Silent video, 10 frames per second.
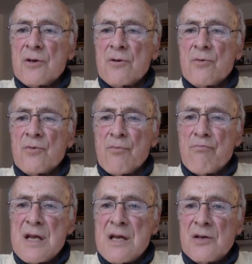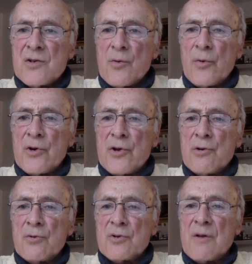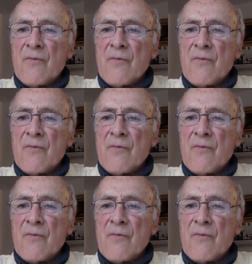to the means that were used.